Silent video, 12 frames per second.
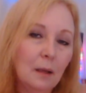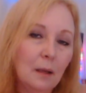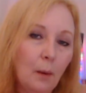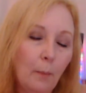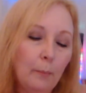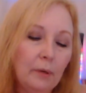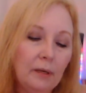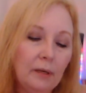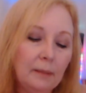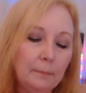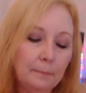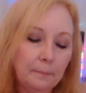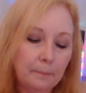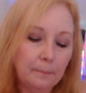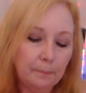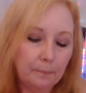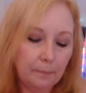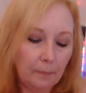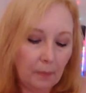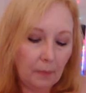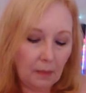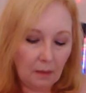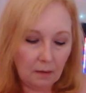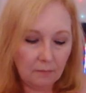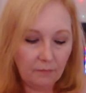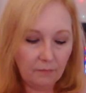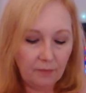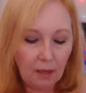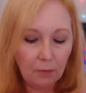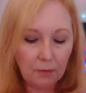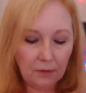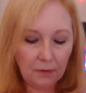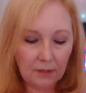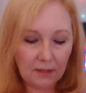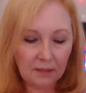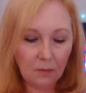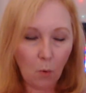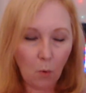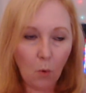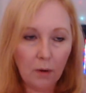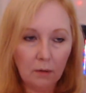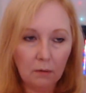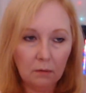but found that this oil